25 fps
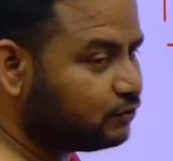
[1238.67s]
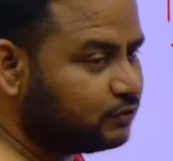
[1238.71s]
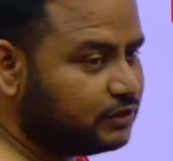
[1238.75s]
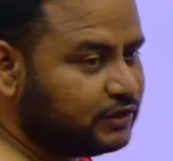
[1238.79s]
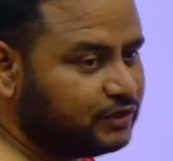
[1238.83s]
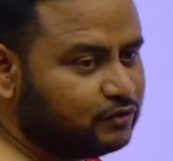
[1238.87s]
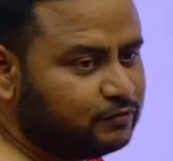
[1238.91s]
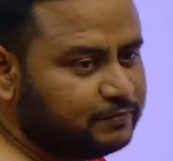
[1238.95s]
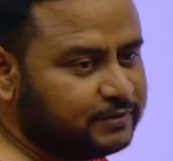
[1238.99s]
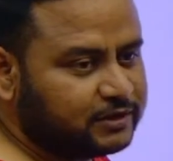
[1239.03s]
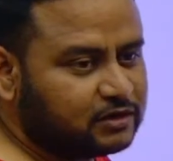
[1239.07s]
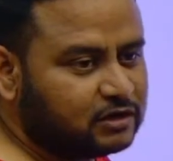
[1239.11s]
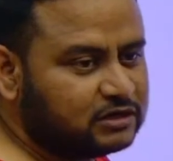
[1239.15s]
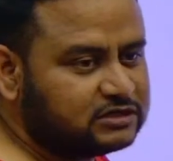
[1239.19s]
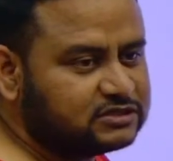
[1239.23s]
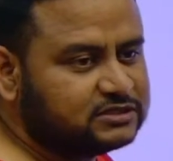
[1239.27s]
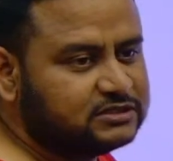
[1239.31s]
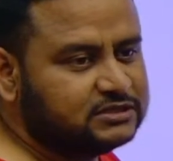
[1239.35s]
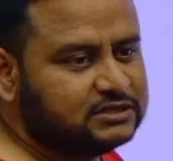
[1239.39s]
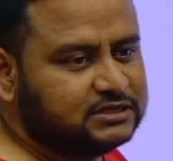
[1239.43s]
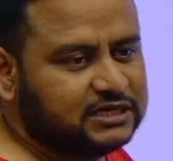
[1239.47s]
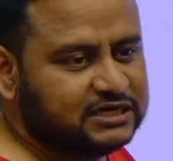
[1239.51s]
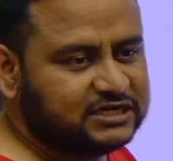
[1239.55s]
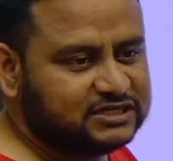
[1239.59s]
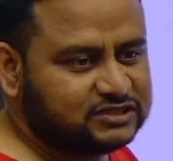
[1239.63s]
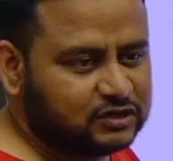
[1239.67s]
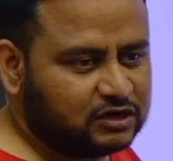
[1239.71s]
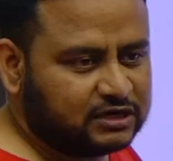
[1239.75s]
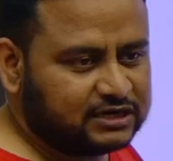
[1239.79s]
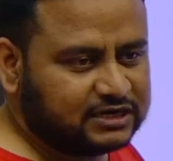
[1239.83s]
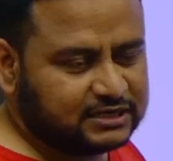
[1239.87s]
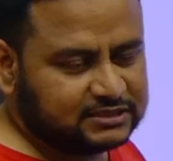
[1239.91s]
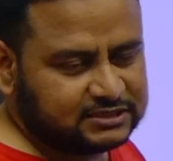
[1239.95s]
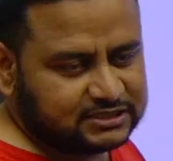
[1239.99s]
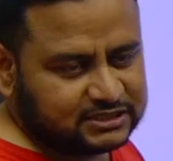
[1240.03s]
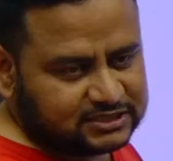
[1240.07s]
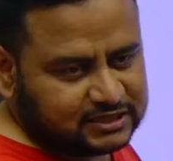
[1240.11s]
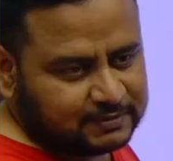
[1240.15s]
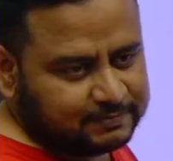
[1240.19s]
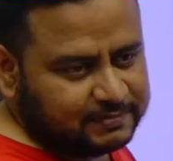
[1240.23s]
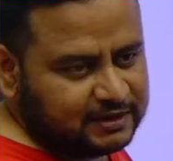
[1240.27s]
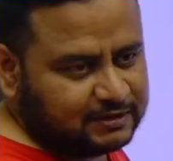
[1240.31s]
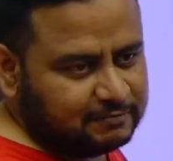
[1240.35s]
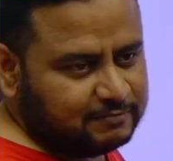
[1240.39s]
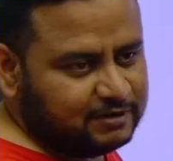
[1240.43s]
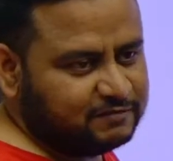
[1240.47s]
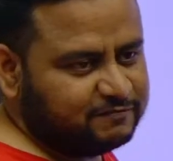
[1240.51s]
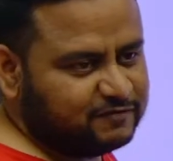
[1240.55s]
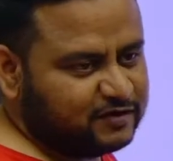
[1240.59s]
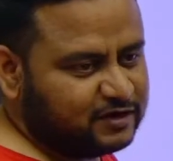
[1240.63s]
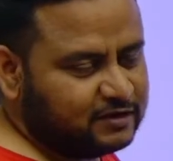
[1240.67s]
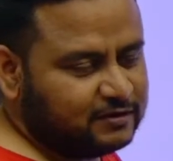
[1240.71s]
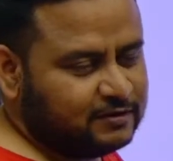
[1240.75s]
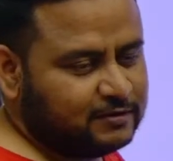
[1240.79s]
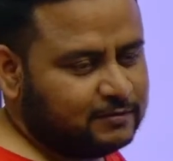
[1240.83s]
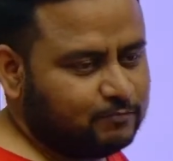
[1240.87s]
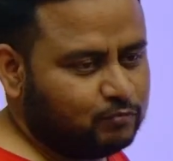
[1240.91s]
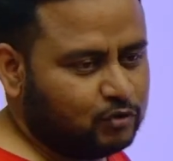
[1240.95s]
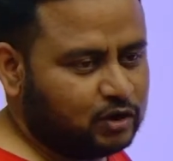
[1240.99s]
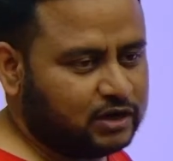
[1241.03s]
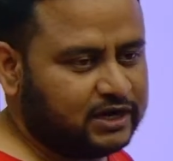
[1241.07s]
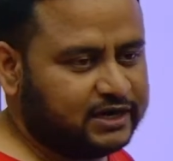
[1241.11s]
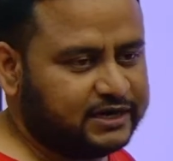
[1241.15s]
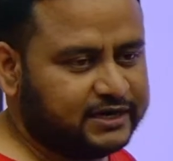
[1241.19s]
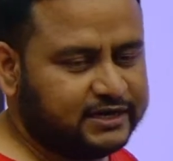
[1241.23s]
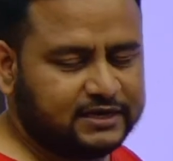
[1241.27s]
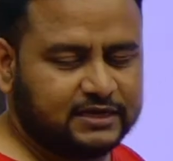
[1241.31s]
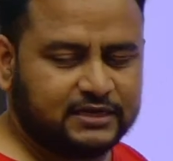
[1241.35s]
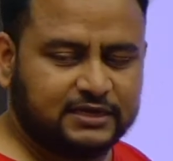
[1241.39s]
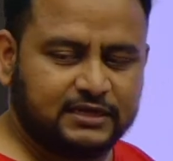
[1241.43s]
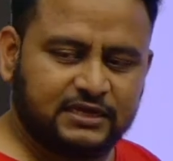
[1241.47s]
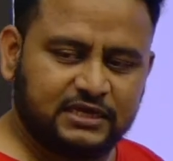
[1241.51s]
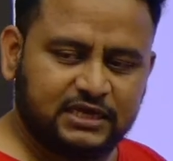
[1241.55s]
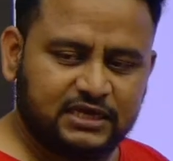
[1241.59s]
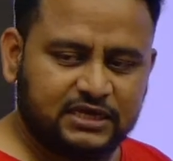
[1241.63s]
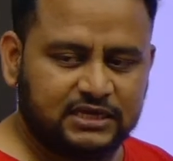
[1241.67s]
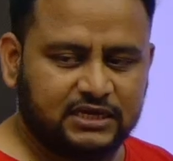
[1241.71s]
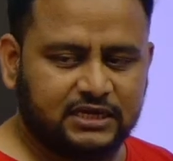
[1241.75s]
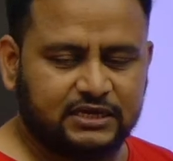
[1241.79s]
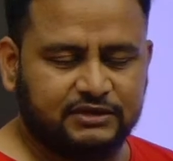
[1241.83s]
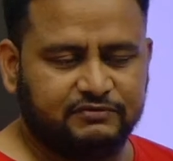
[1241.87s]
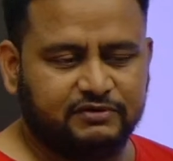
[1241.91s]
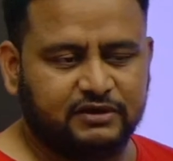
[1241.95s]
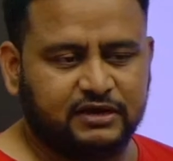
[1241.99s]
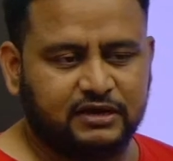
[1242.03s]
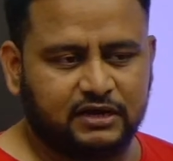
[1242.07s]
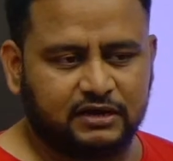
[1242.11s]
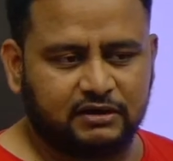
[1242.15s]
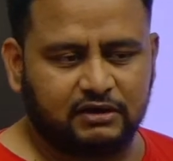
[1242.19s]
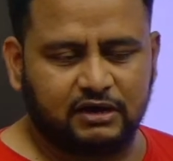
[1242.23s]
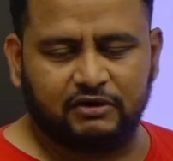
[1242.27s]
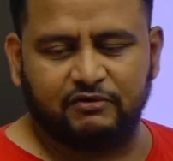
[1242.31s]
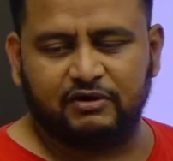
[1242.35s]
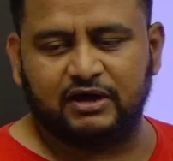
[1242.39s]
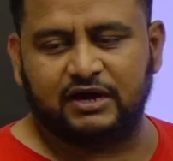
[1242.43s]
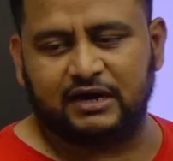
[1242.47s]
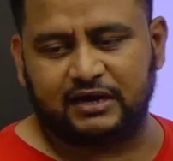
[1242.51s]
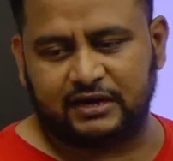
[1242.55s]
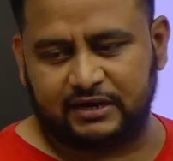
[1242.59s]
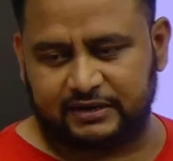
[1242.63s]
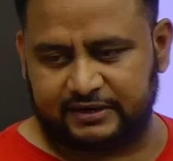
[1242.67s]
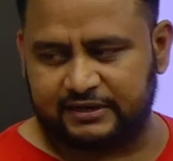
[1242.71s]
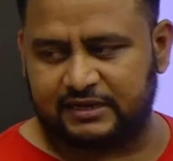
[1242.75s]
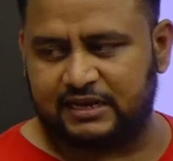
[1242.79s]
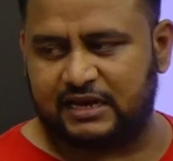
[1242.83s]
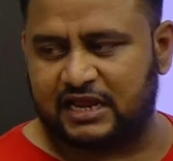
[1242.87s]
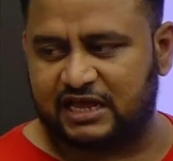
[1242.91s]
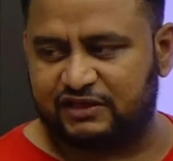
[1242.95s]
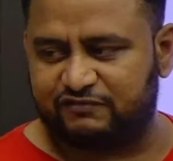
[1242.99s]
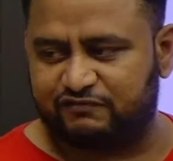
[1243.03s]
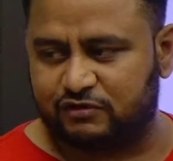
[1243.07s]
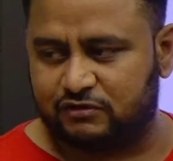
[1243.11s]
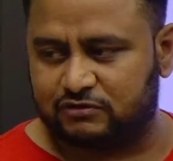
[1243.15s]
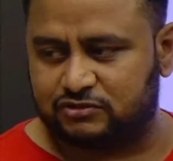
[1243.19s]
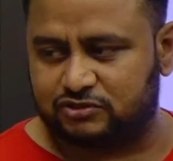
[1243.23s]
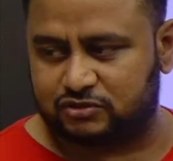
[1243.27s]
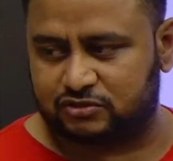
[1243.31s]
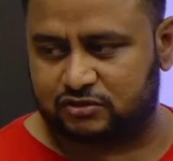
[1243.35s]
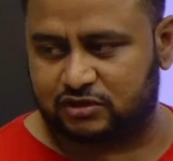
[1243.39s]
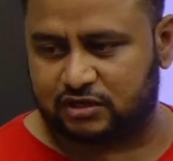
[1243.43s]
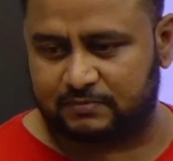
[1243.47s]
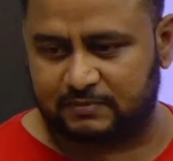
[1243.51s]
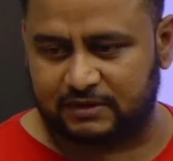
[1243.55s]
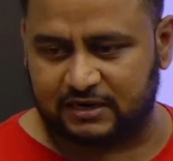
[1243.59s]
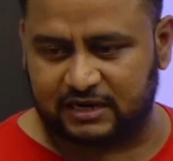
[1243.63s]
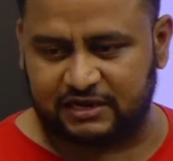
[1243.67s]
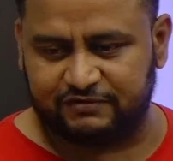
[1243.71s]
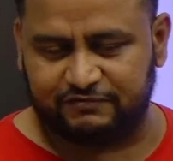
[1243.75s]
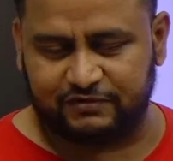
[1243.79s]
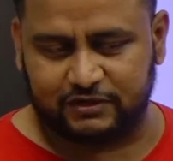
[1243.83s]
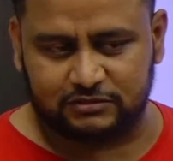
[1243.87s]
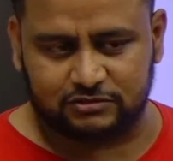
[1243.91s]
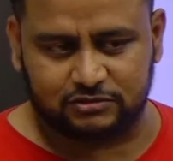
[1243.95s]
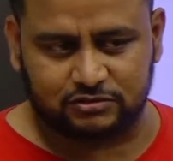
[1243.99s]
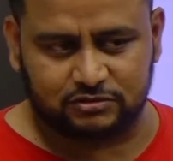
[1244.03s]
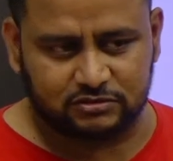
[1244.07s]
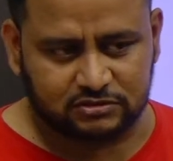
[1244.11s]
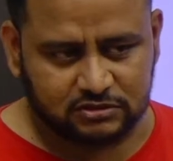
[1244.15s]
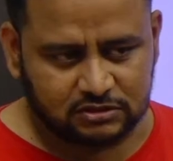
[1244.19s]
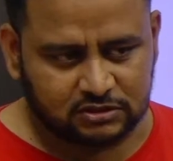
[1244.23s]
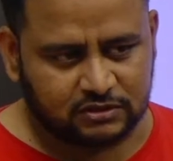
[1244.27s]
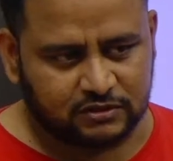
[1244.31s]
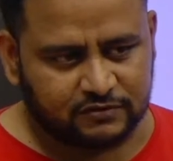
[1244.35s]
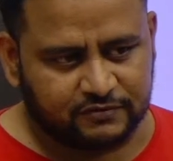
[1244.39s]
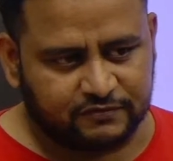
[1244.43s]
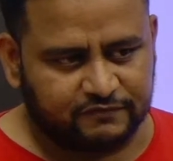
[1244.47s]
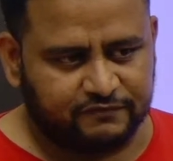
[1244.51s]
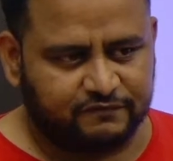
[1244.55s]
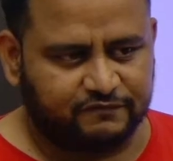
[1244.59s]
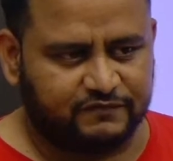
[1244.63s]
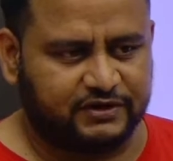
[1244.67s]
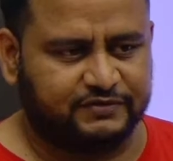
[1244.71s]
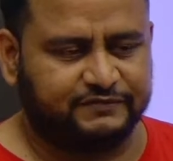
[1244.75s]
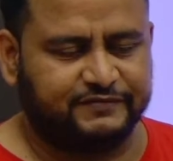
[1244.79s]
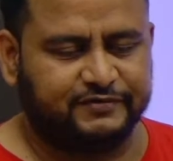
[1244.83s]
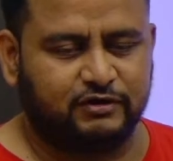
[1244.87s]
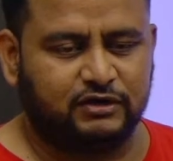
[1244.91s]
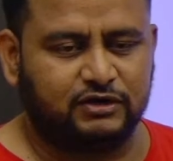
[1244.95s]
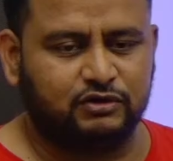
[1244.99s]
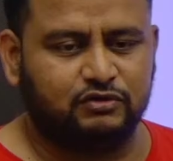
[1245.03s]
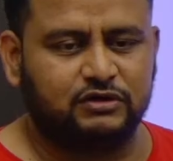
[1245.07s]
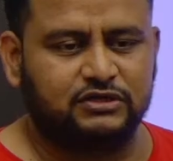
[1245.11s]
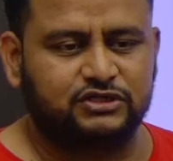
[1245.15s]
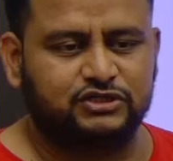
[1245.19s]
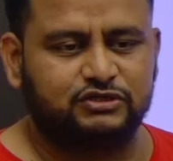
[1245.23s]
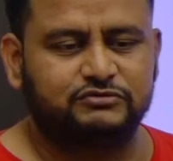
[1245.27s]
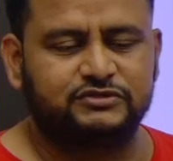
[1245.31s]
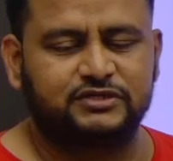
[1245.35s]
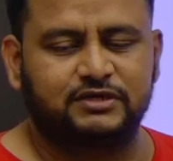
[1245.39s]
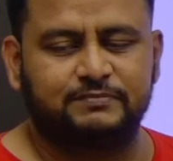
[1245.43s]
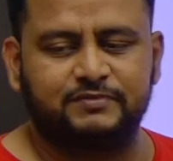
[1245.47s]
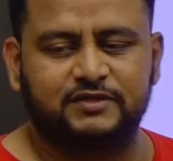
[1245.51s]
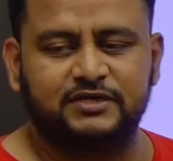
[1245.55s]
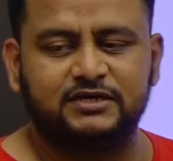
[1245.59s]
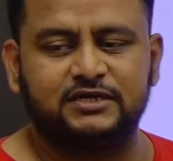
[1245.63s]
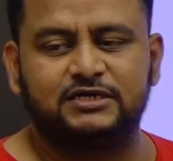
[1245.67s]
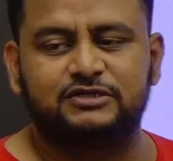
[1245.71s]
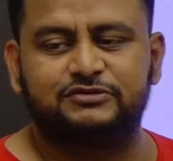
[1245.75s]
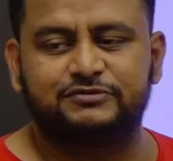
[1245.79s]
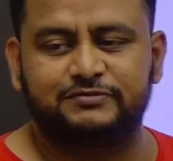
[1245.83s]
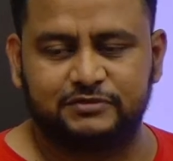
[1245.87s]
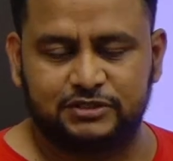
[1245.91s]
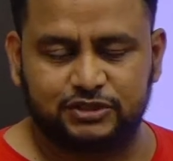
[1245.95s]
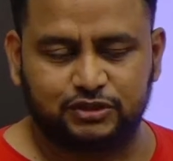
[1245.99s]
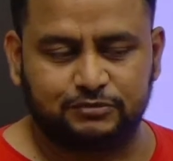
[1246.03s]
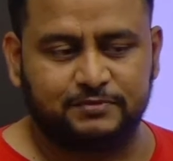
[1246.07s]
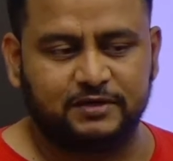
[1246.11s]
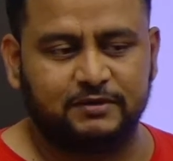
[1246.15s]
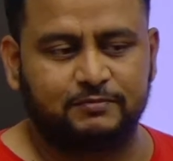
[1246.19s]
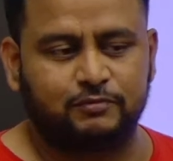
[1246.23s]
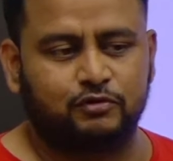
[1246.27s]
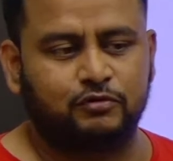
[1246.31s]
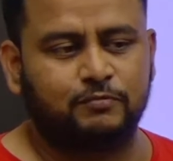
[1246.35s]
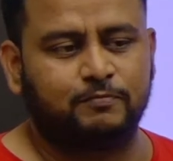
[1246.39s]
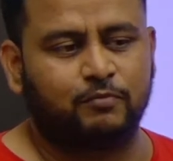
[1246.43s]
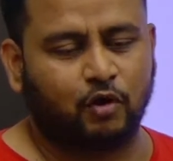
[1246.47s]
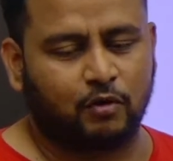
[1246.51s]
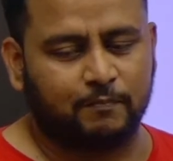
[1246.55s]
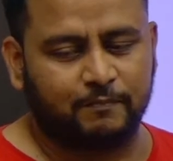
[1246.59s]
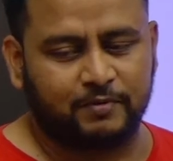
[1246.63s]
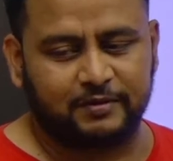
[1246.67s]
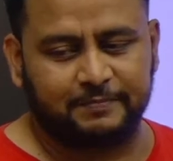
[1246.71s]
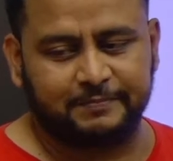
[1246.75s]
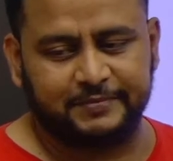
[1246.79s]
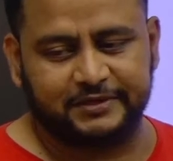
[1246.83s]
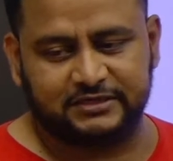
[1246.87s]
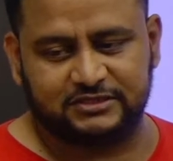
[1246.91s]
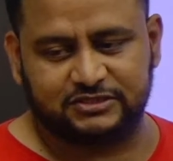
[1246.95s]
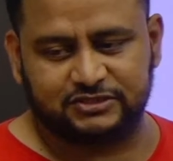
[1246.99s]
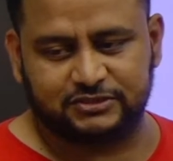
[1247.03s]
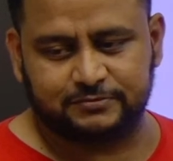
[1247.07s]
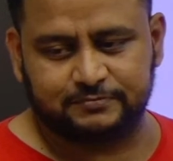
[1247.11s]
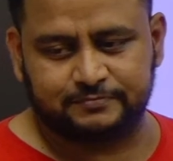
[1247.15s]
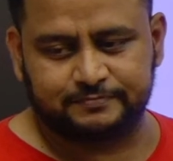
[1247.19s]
you, because it is not just applicable for polity, in our real life also, normal life also. When we want to achieve something, it should be through proper means.